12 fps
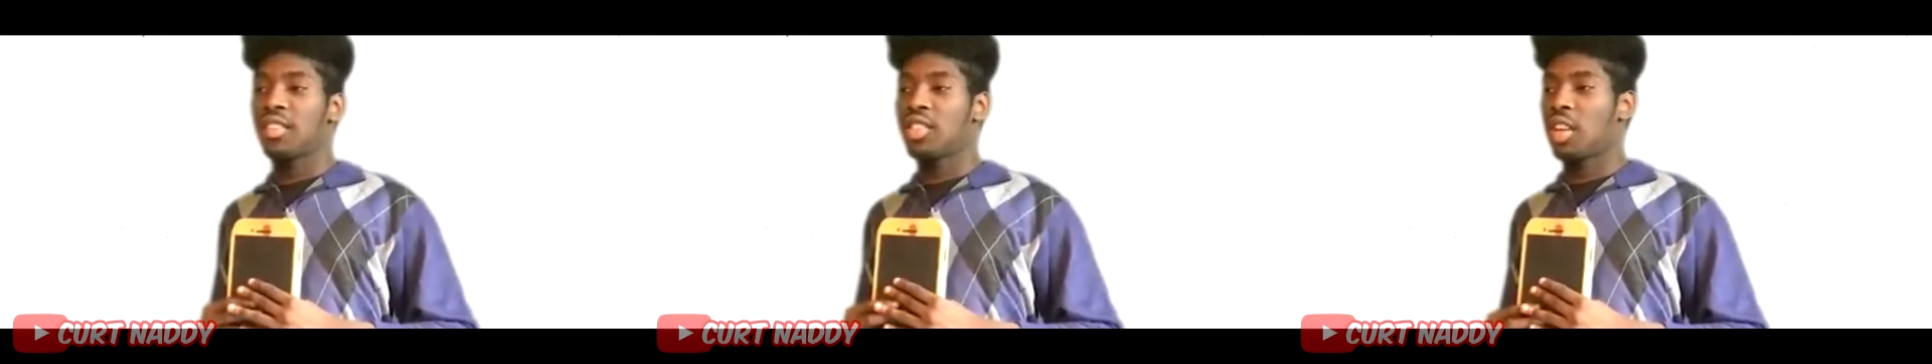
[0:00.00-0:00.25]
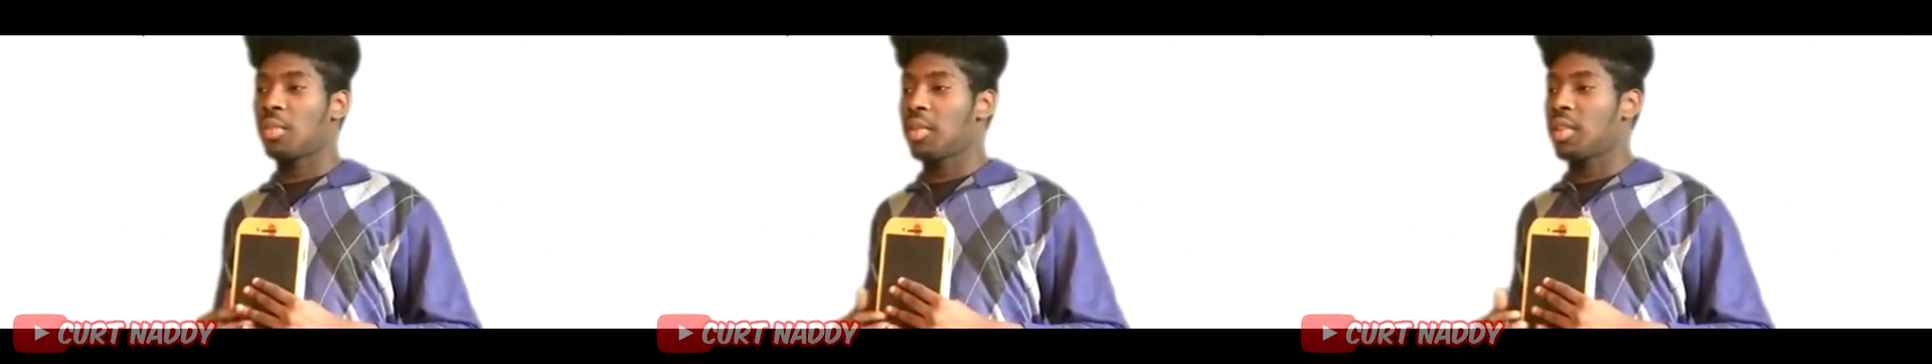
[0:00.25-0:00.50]
and
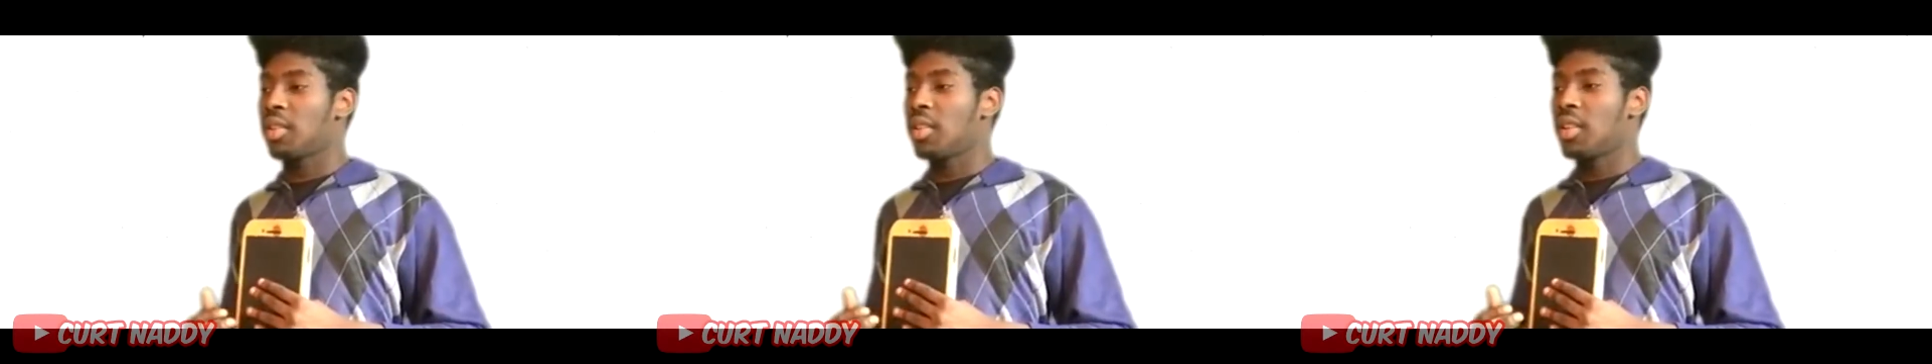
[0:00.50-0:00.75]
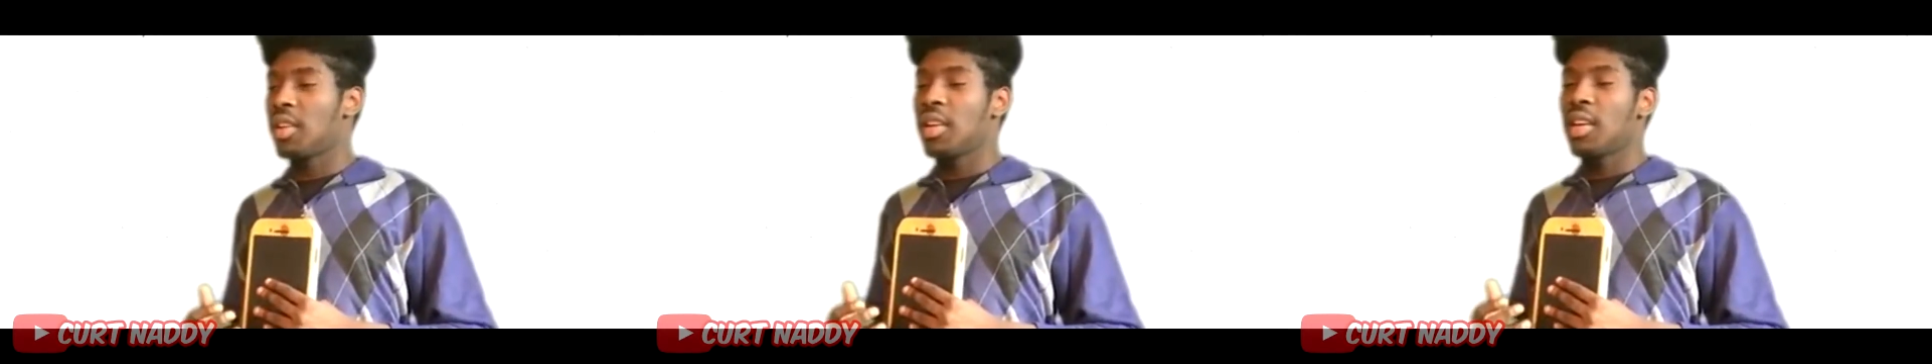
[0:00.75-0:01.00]
gentlemen,
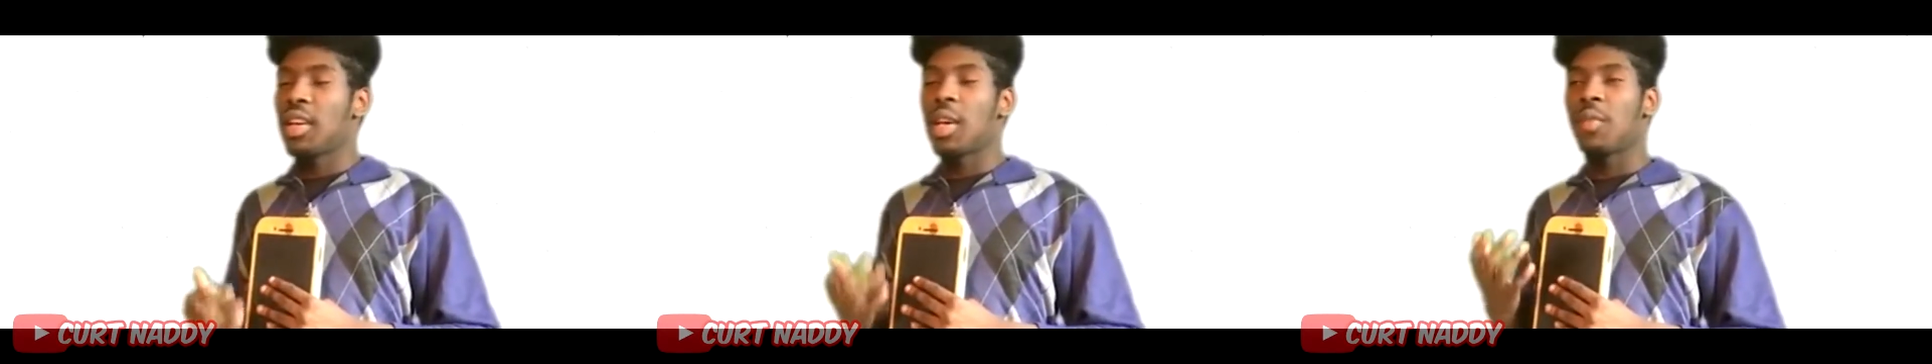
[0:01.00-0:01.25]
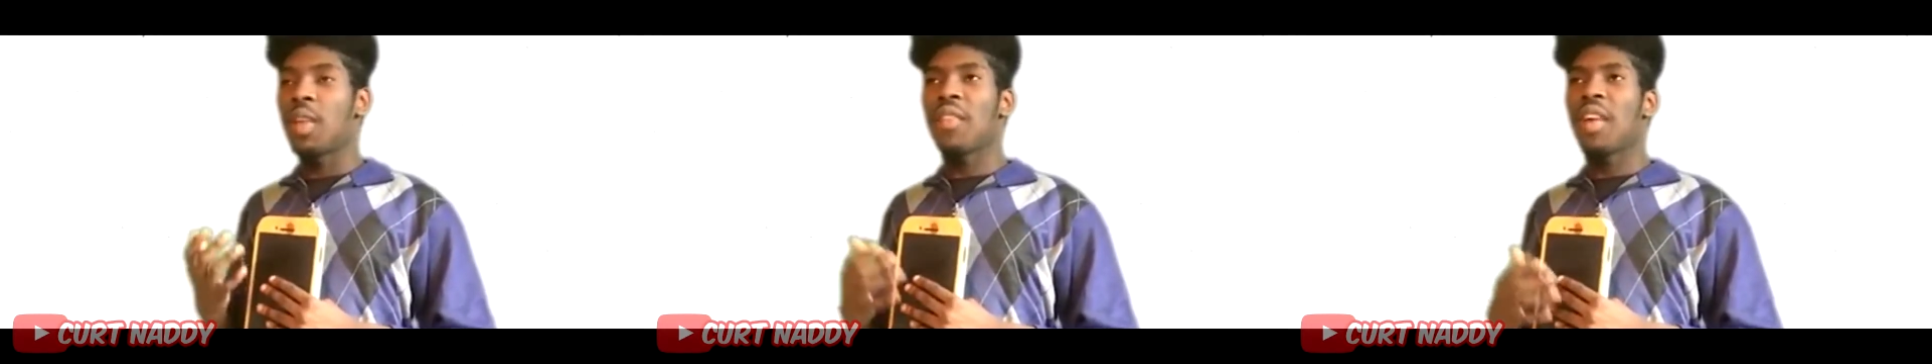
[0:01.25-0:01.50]

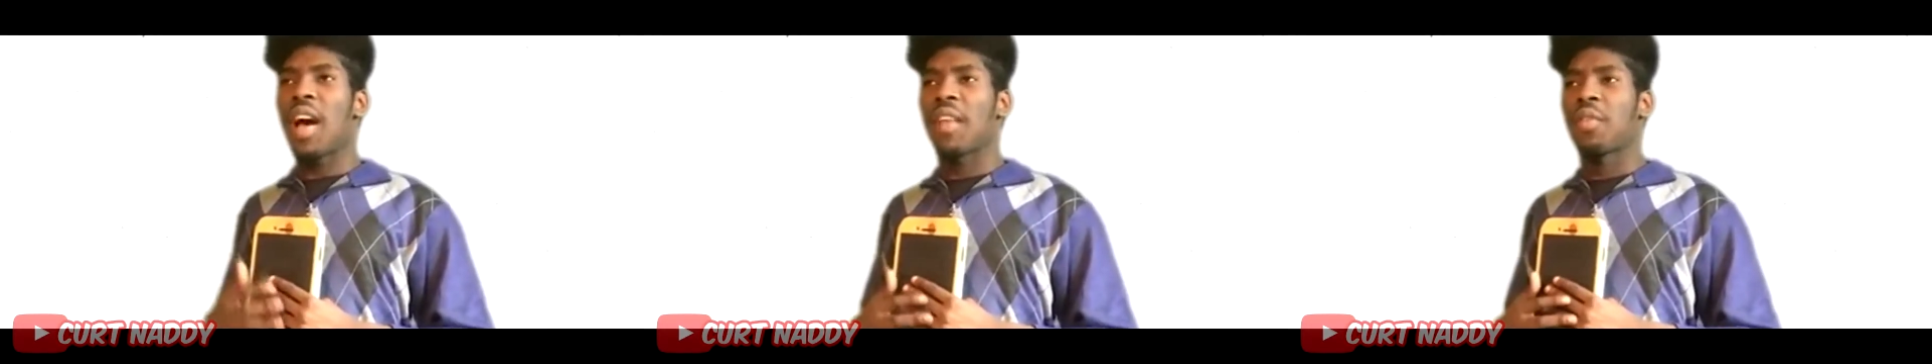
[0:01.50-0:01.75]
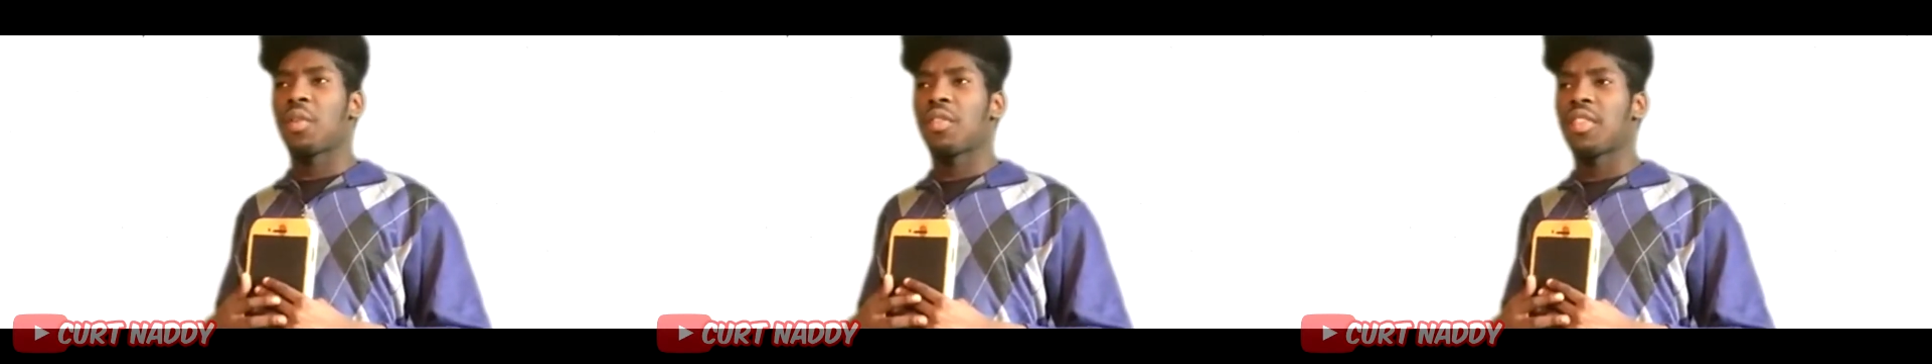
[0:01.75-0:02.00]
if you have an
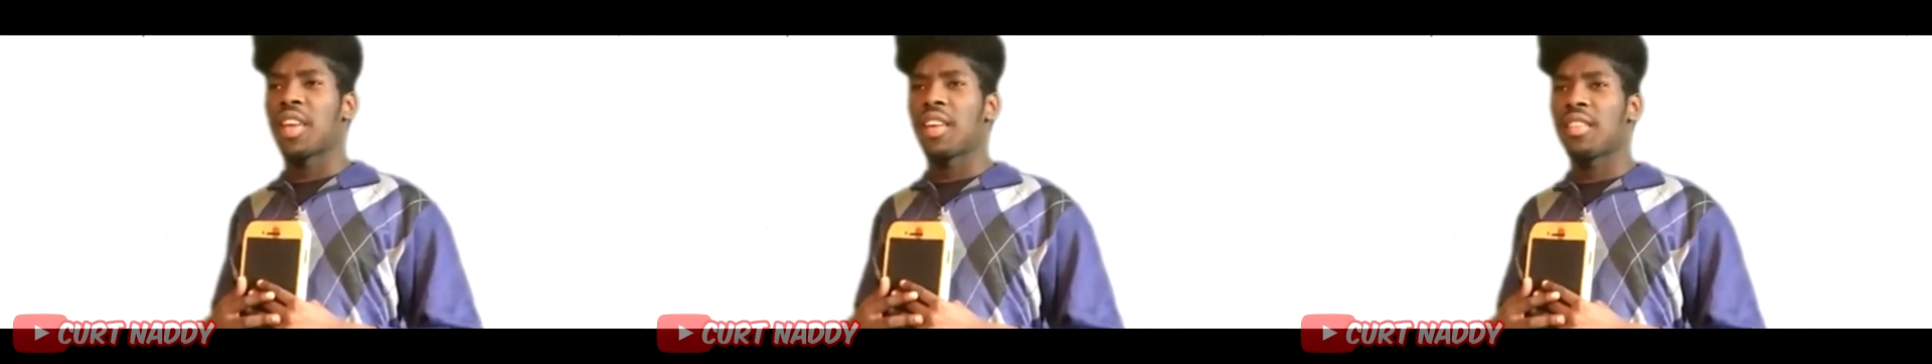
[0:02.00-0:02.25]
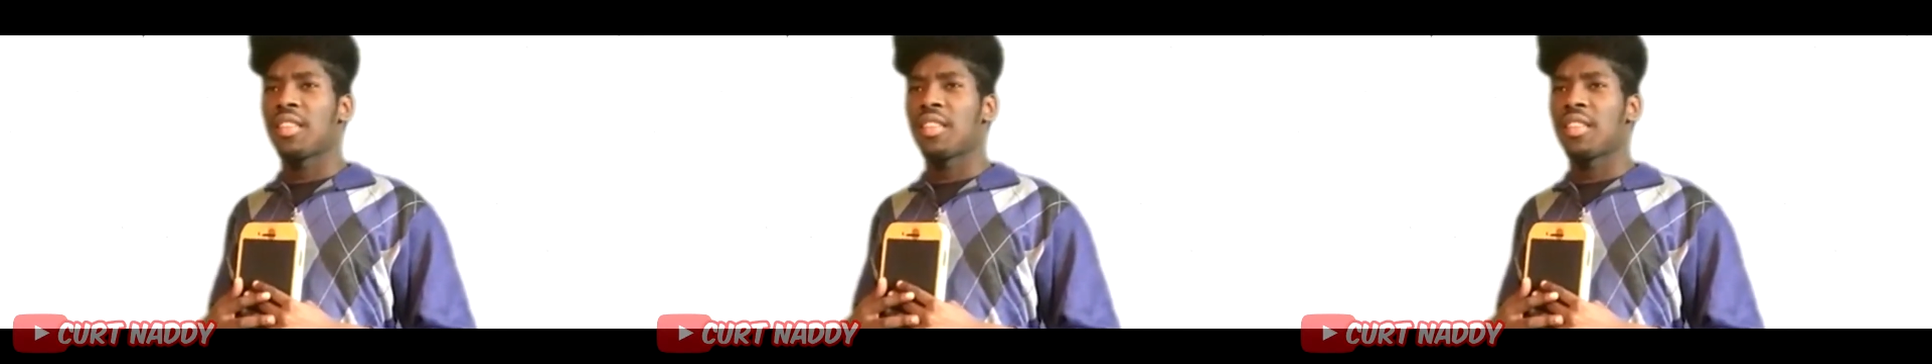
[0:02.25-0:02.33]
iPhone 6,